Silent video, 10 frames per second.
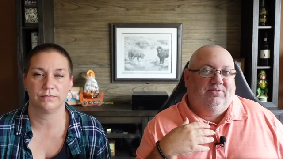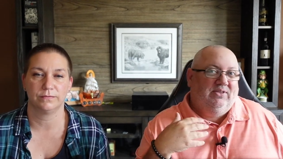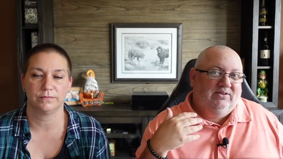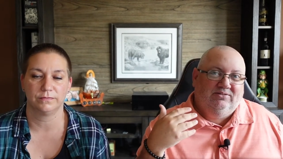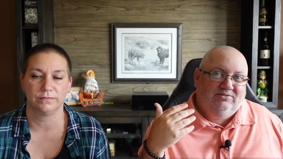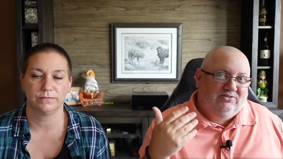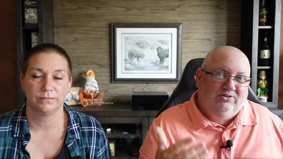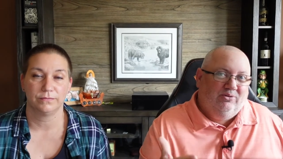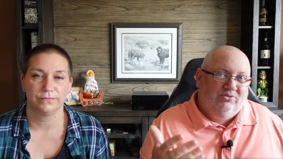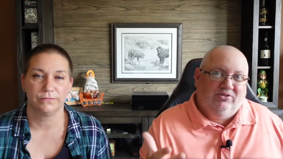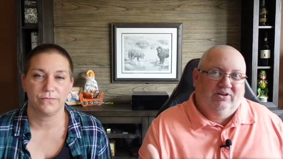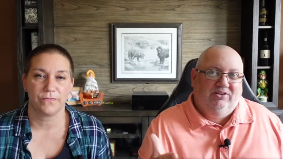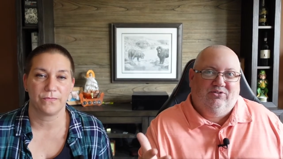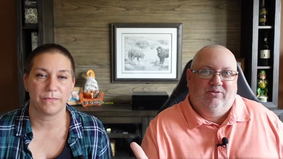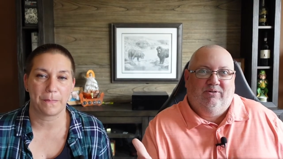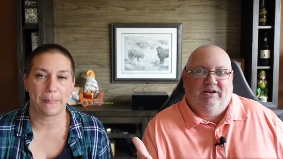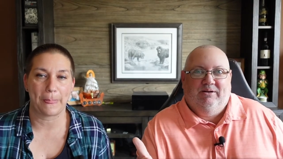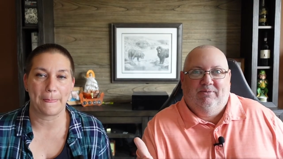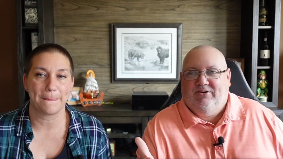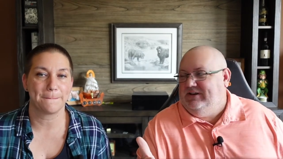Speaker 1: then don't suddenly start writing
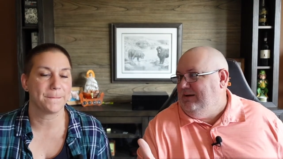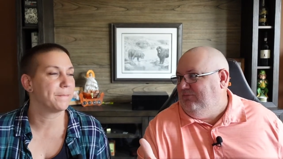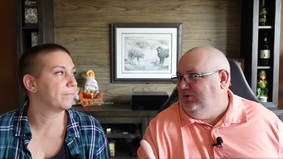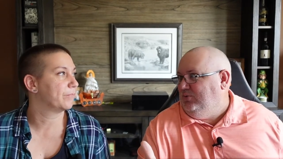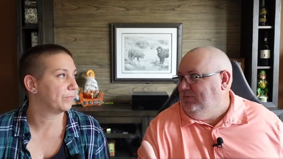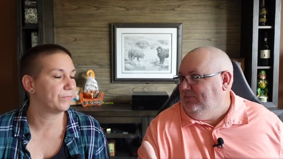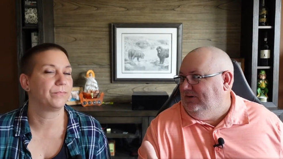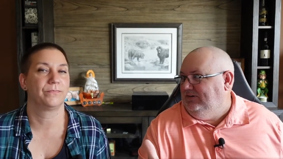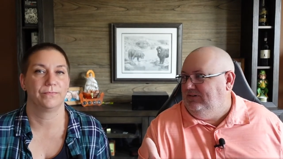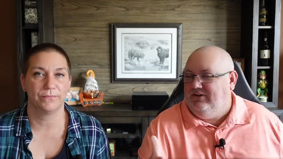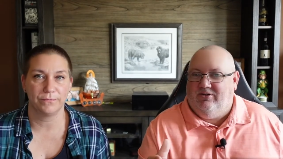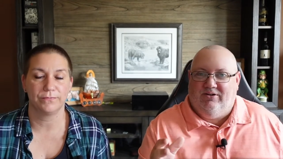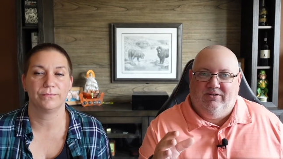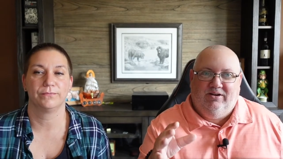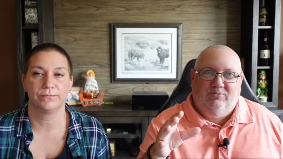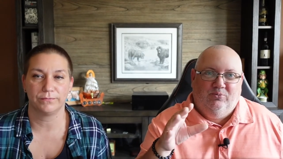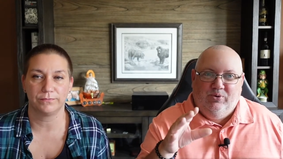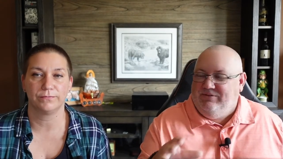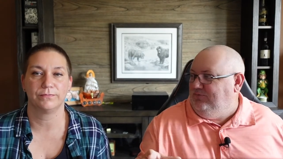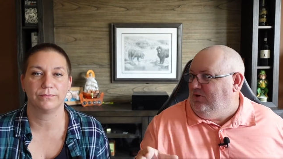about camera equipment you know, and, and
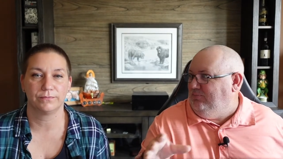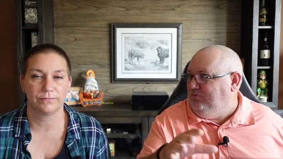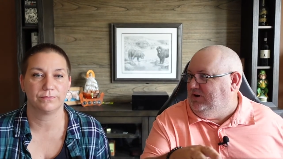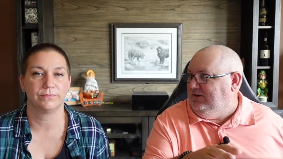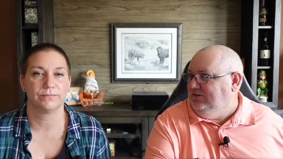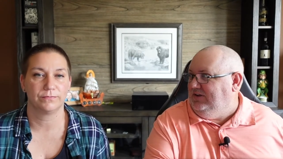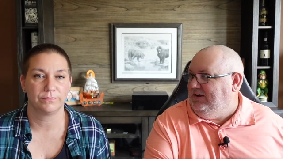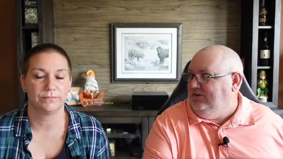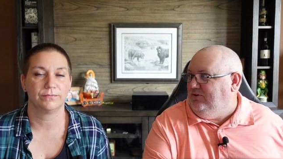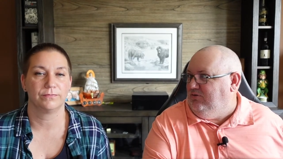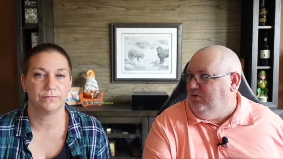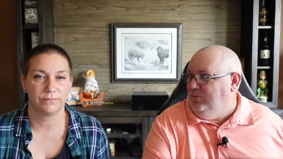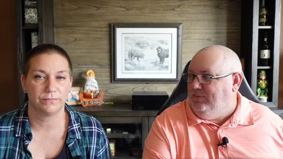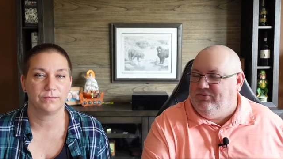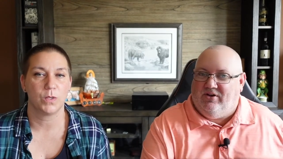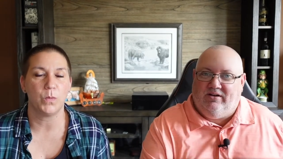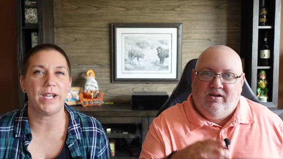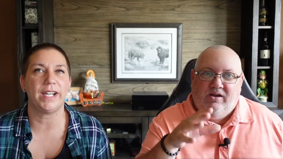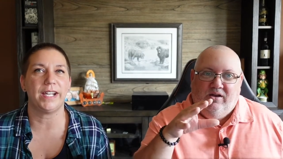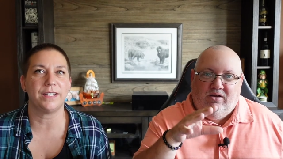we fall prey to that in our own website.
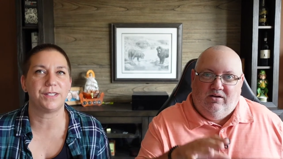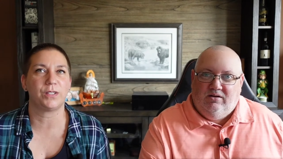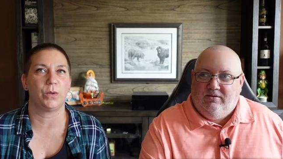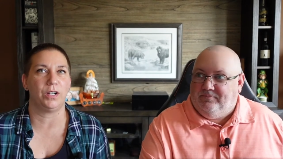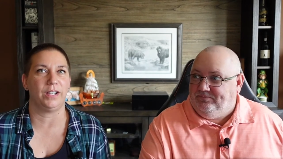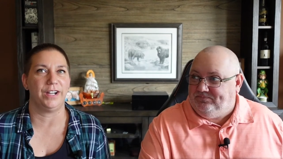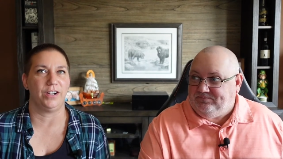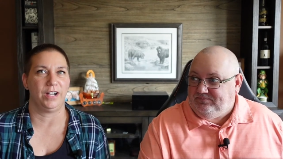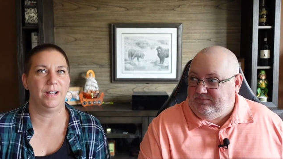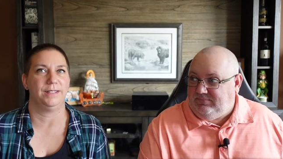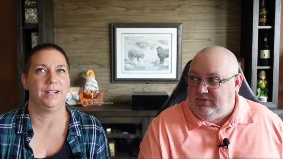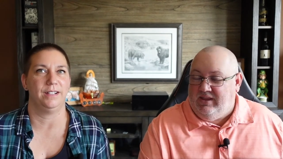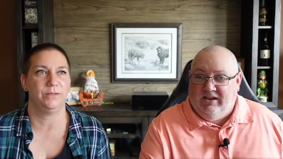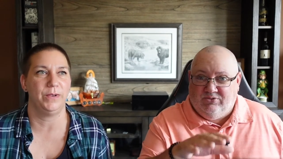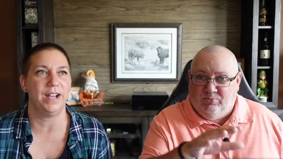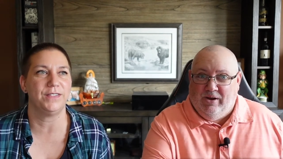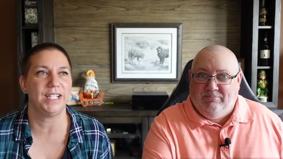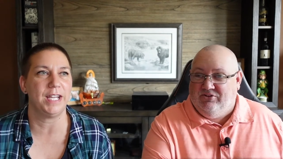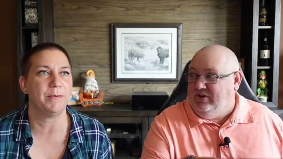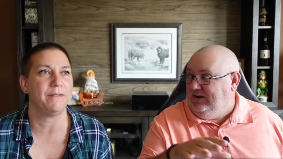We
Speaker 2: can get squirrely on content. It's we have
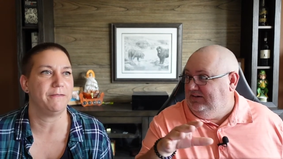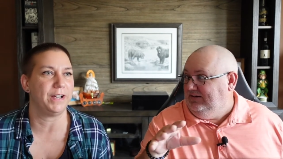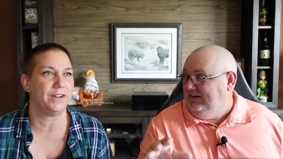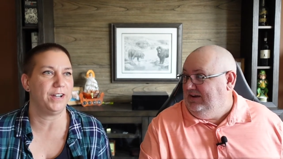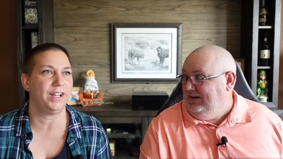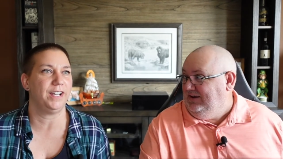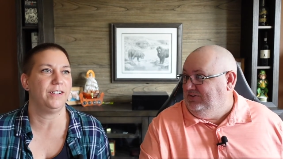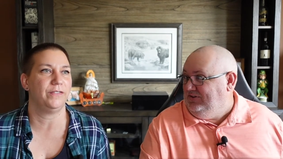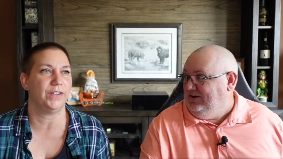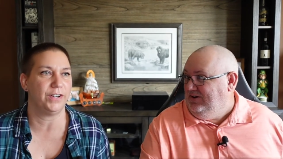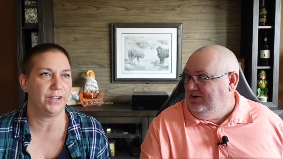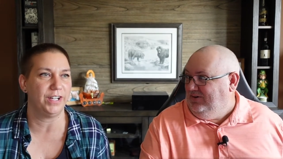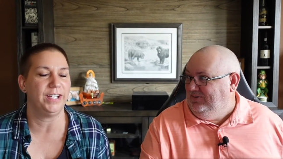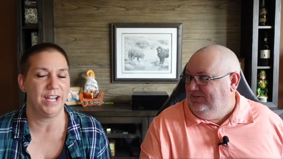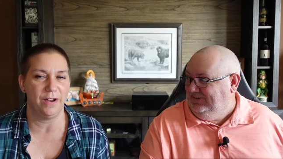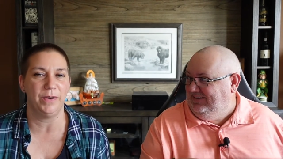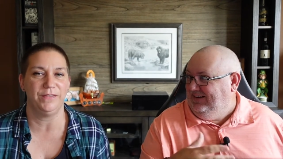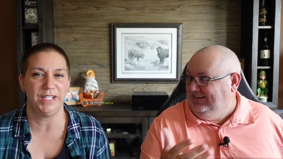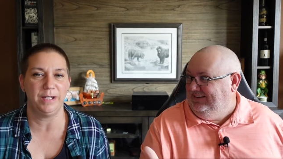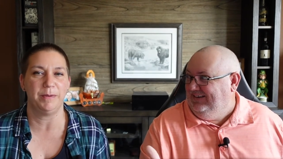to keep it very, SEO. very, yeah, we
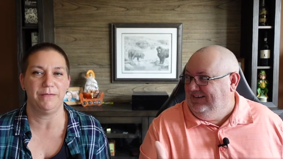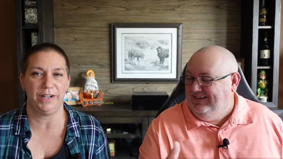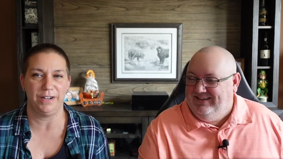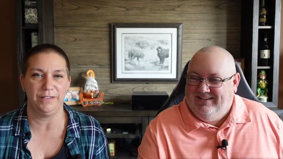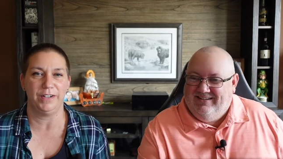have to keep it very,